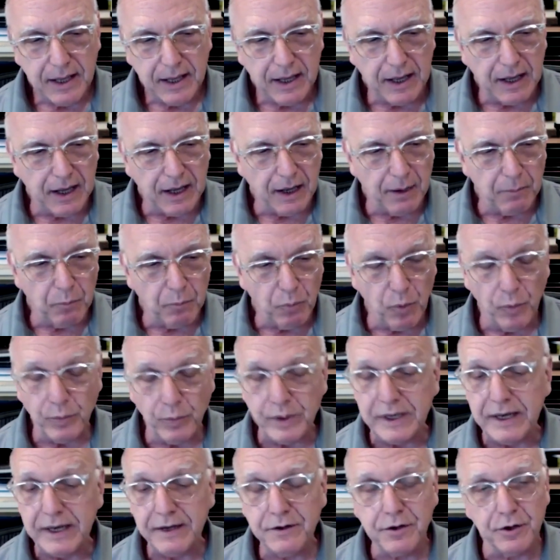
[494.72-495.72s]
when we
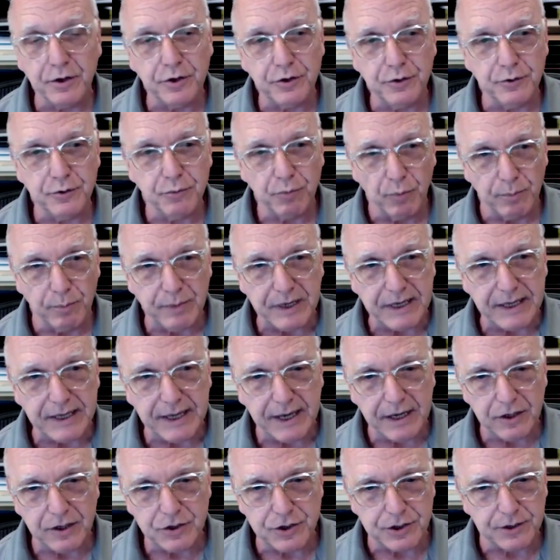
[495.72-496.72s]
need to do
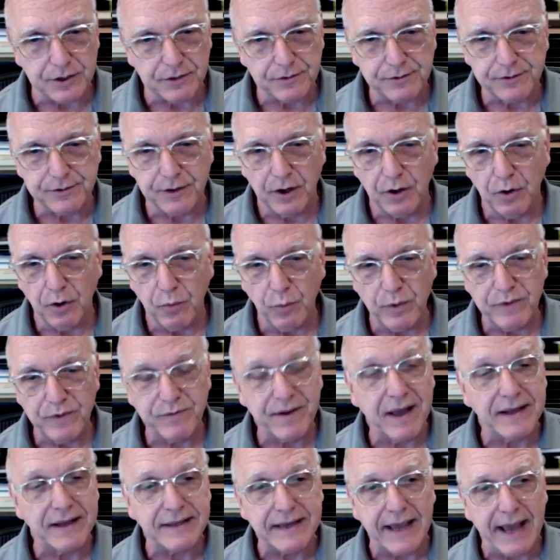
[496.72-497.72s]
remediation. So we've
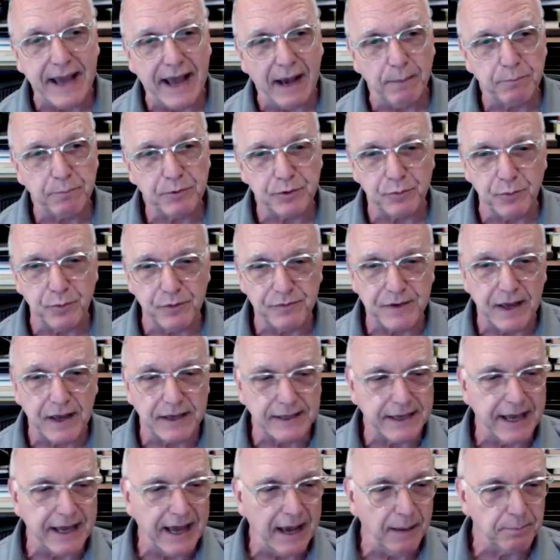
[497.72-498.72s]
got gaps. We've
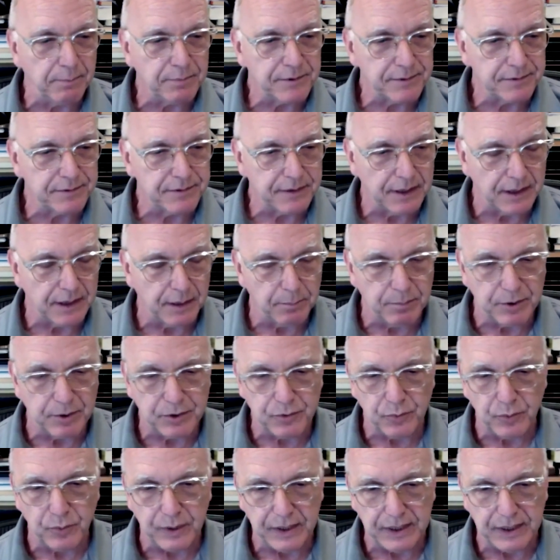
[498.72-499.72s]
got gaps
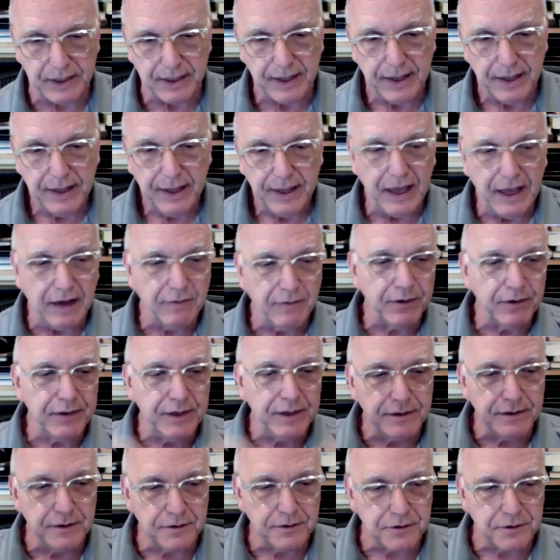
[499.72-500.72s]
between
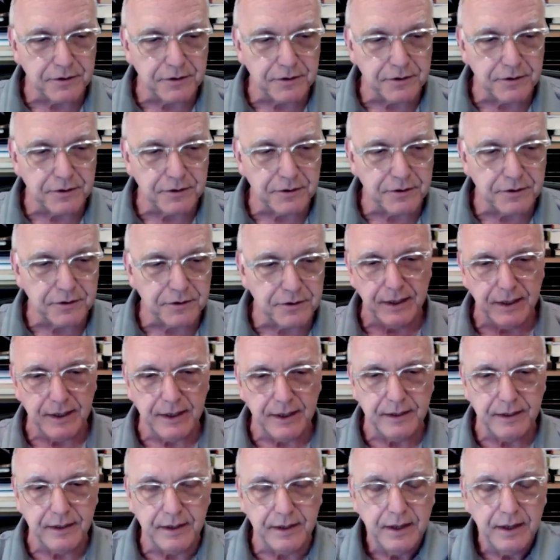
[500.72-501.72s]
everything that's deployed
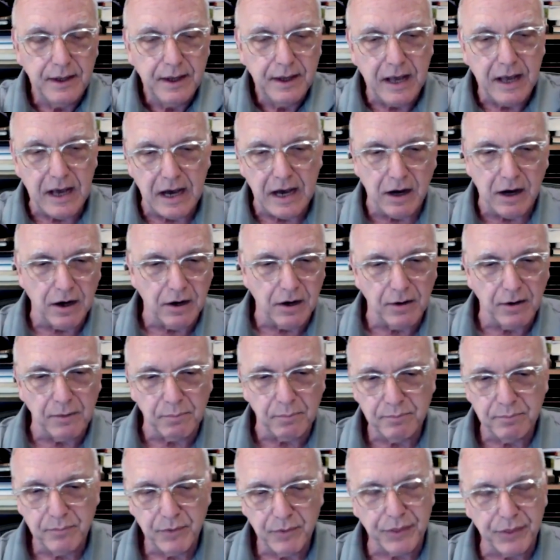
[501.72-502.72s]
in
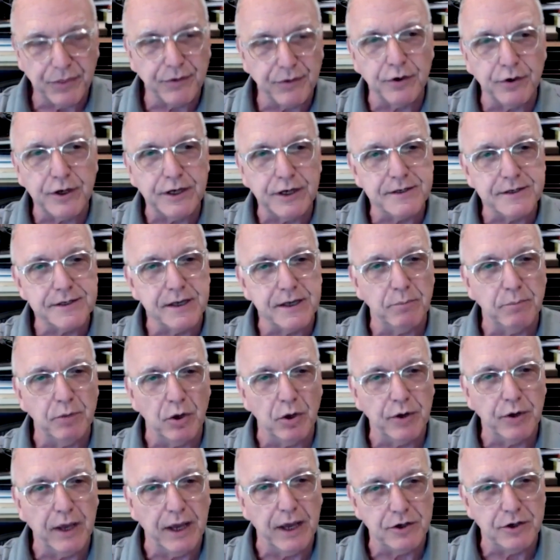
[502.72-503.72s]
our 30 some
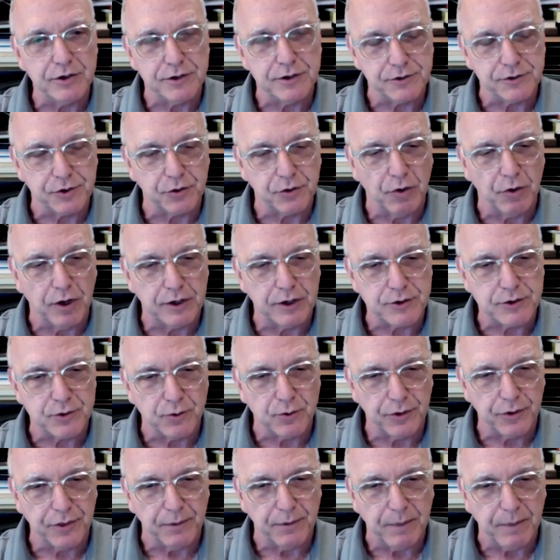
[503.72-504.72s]
locations across
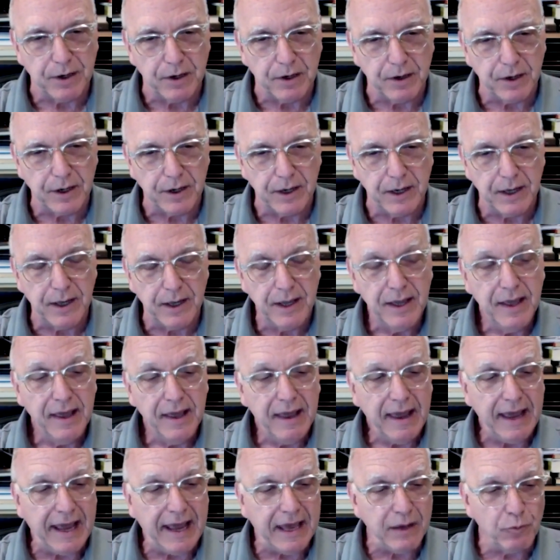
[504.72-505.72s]
North America
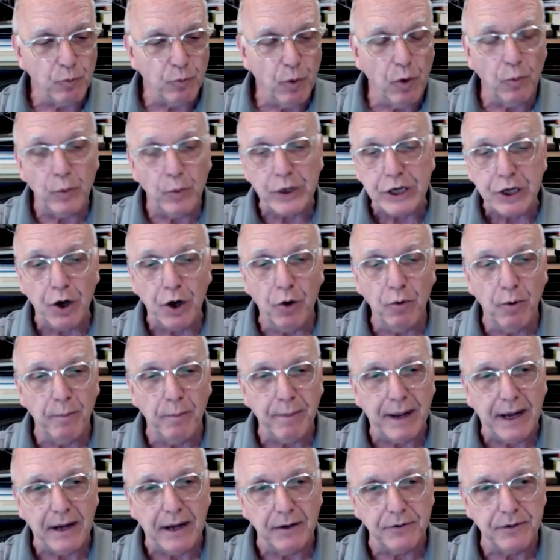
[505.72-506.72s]
and what we know
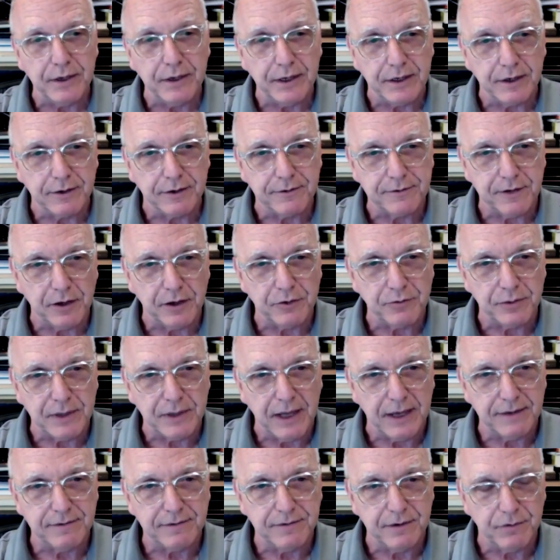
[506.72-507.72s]
about in our
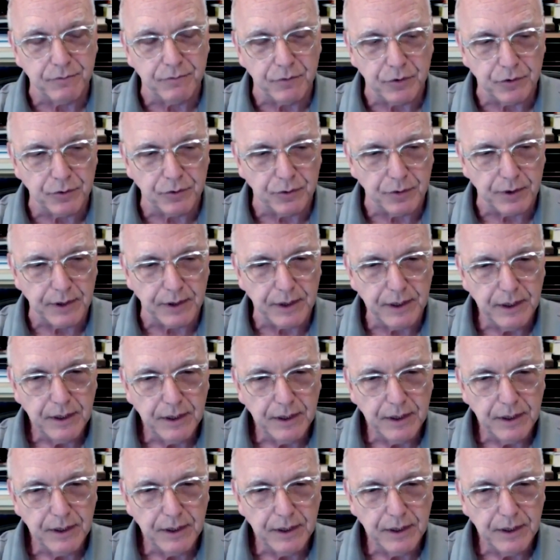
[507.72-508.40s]
centralized inventory.